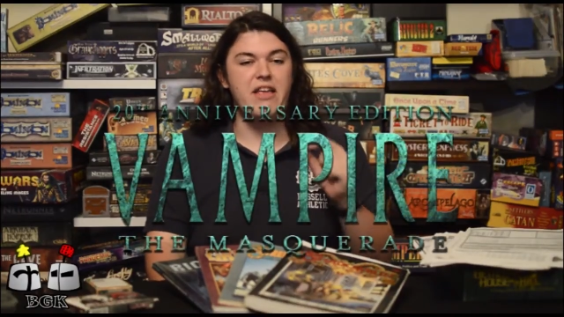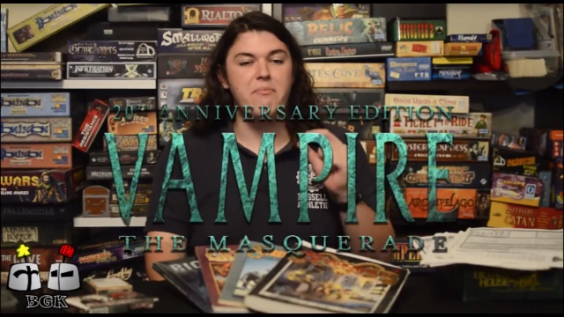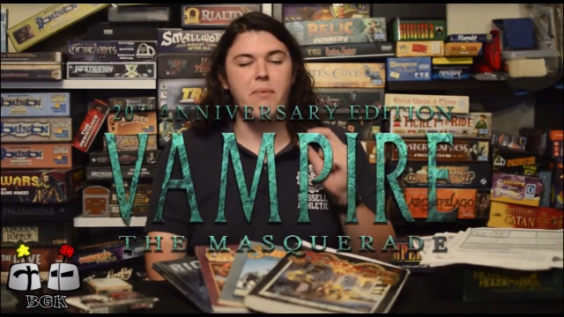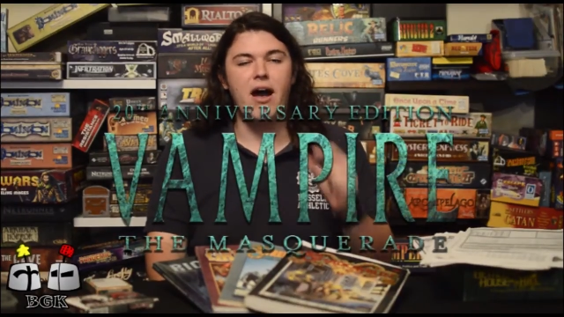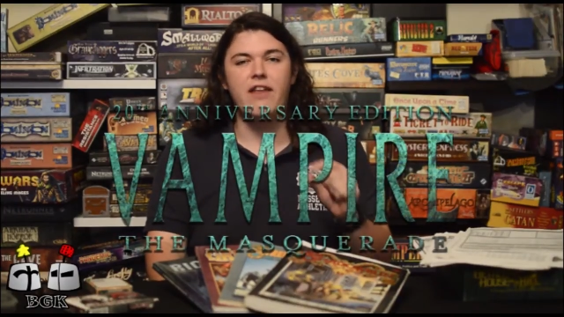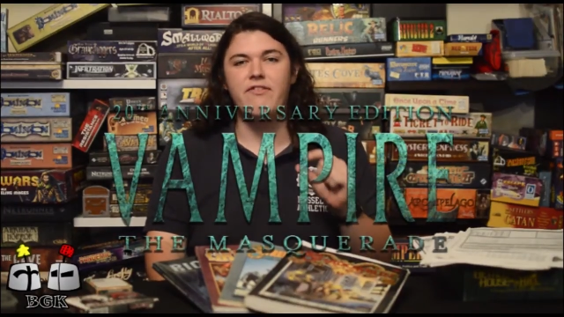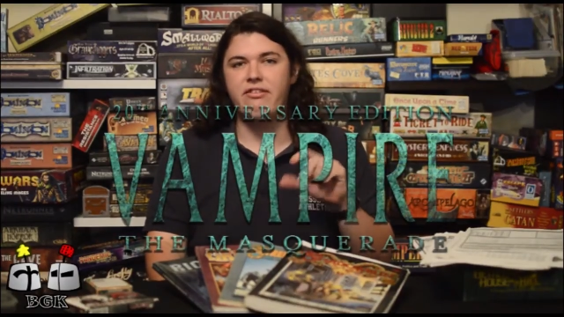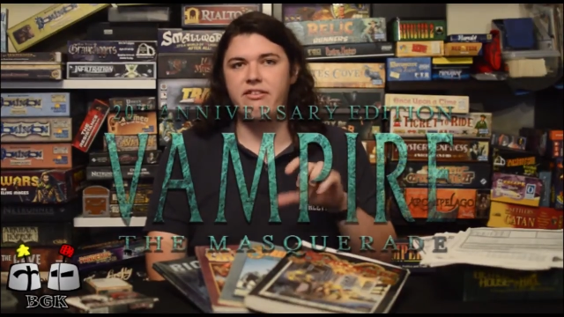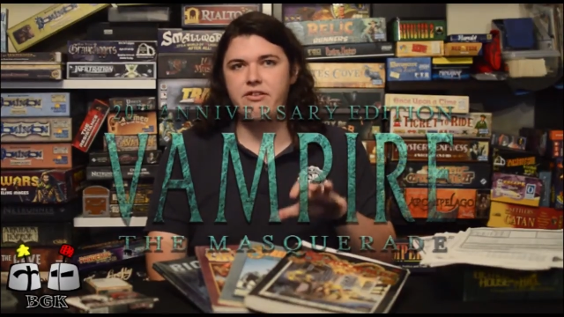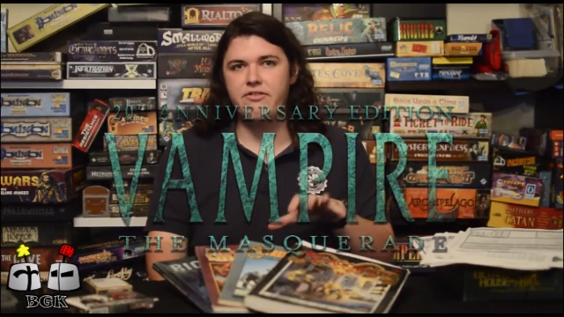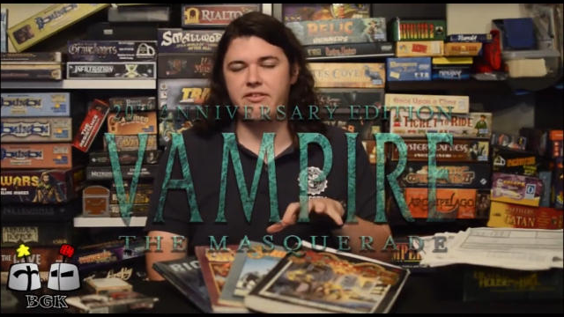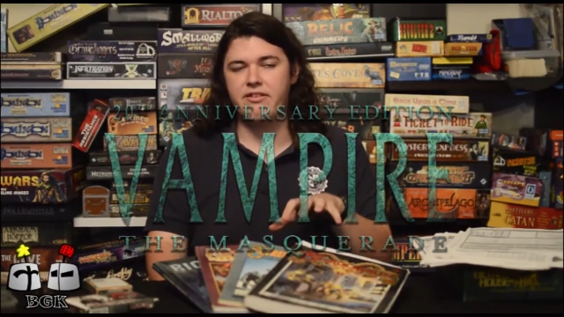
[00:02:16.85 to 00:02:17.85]
in part of a
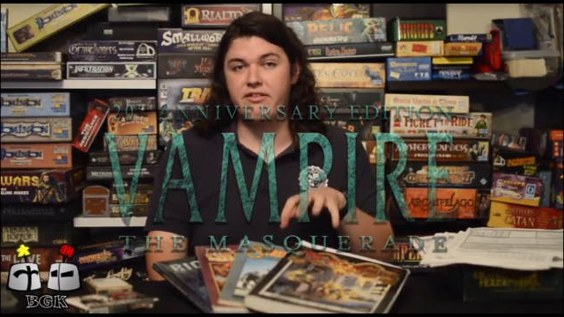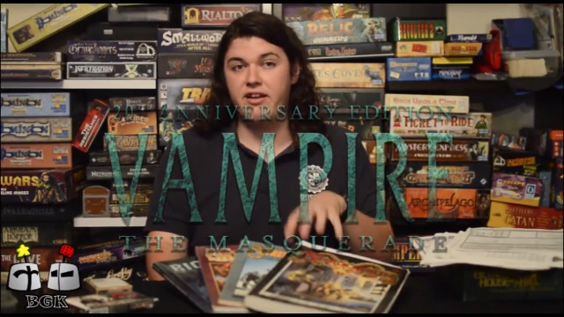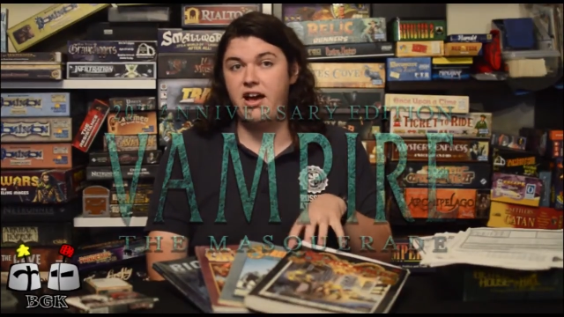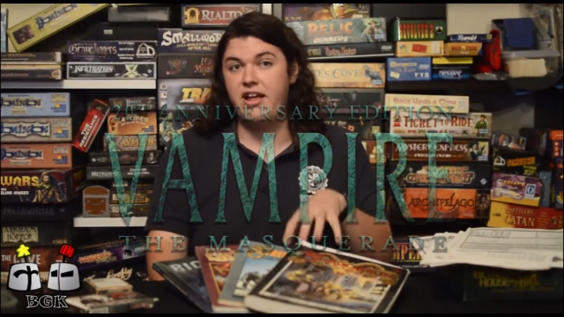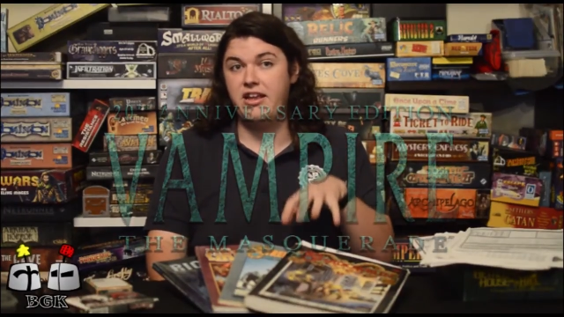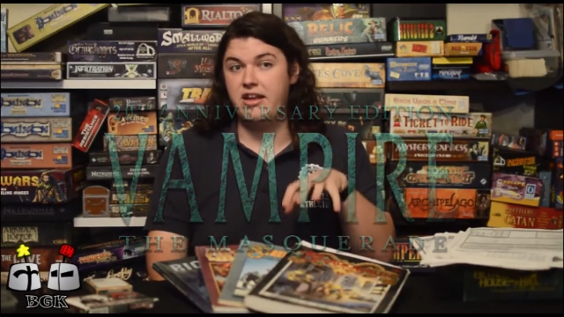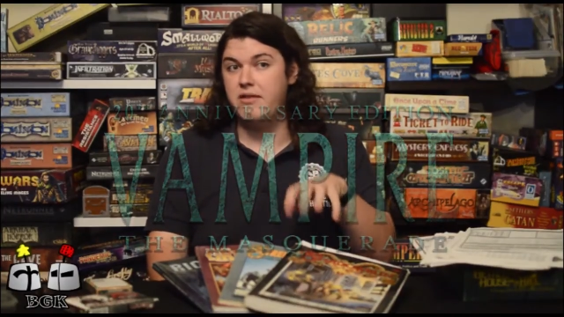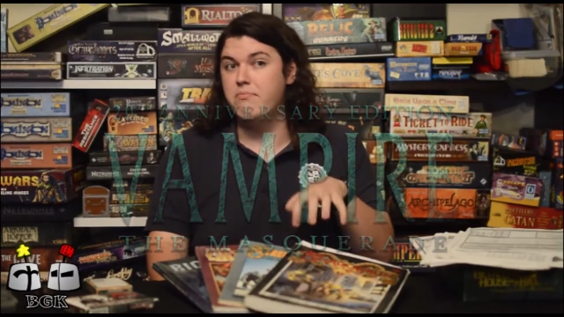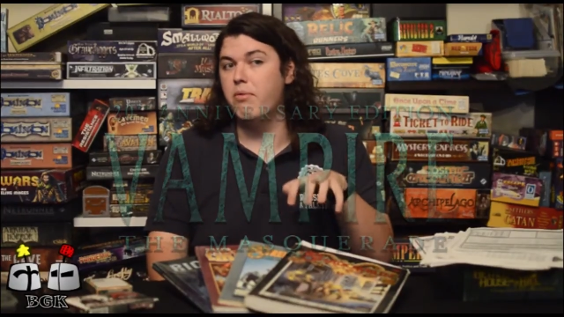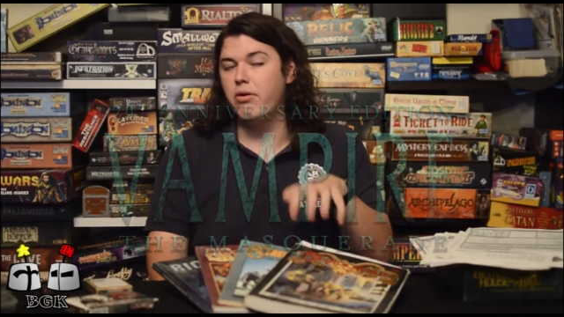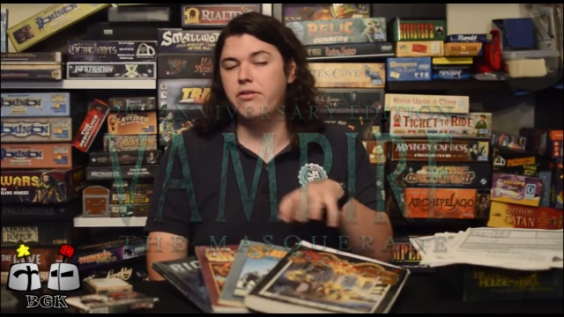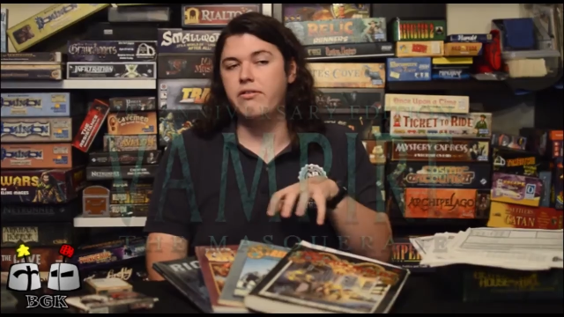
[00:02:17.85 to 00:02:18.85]
secret society in
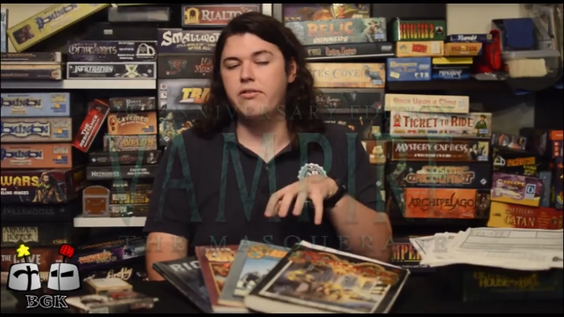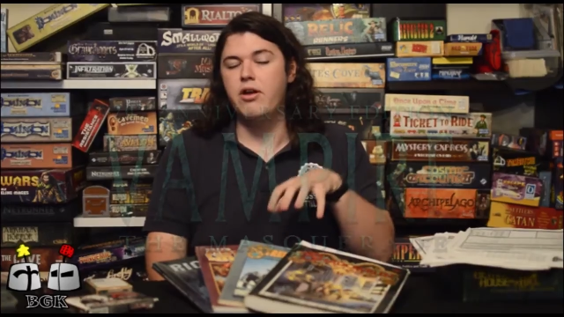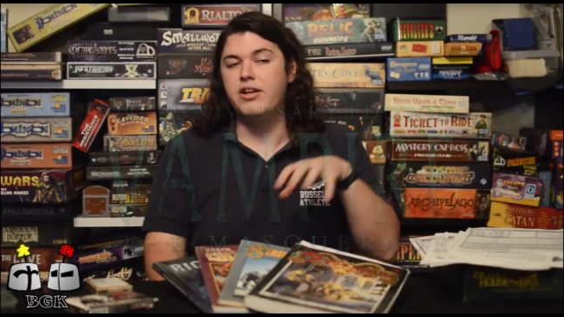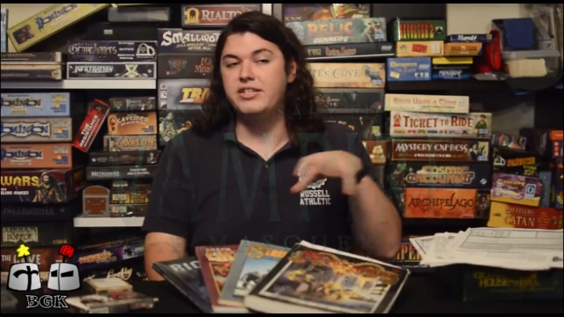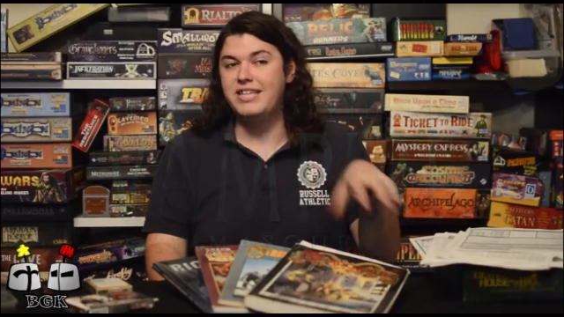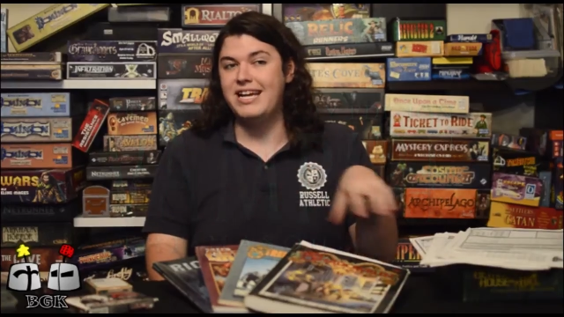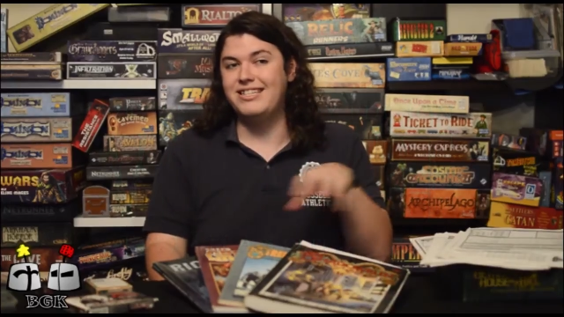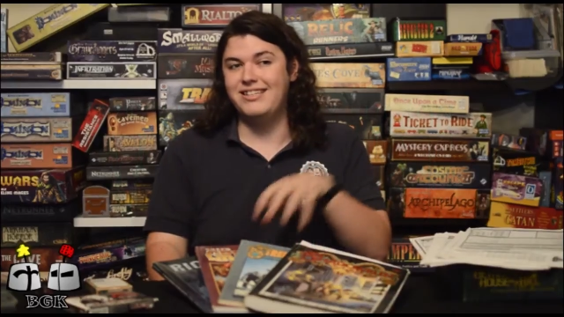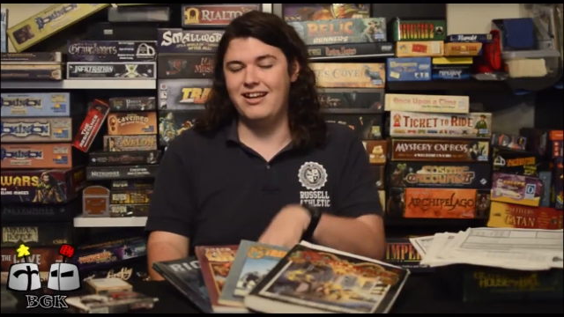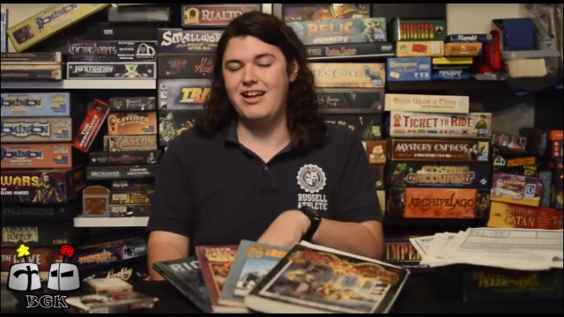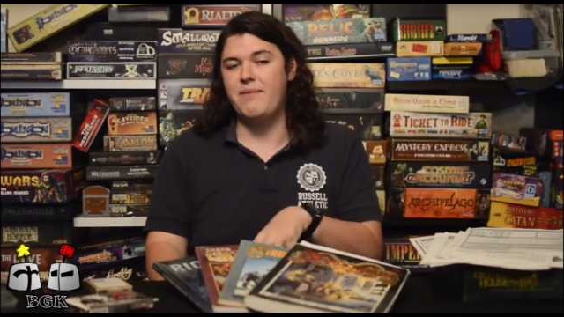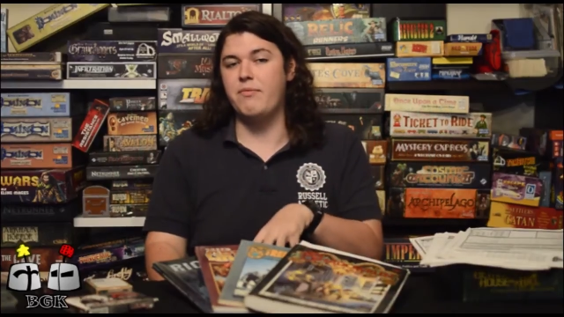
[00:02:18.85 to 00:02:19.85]
modern day
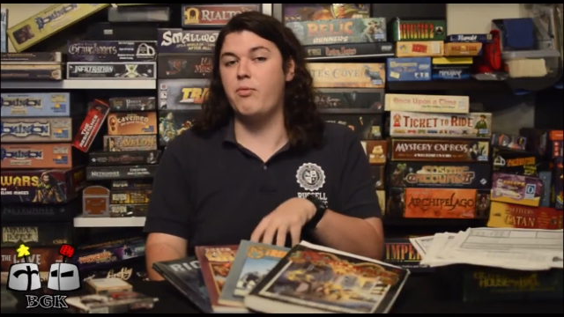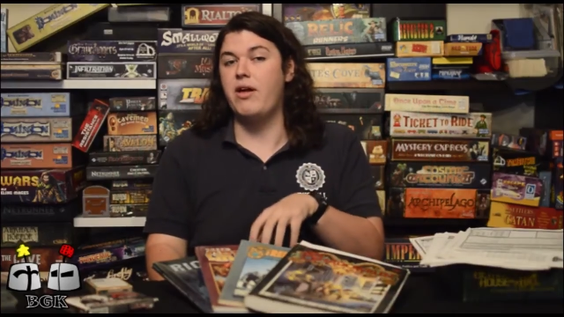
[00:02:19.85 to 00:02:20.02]
times,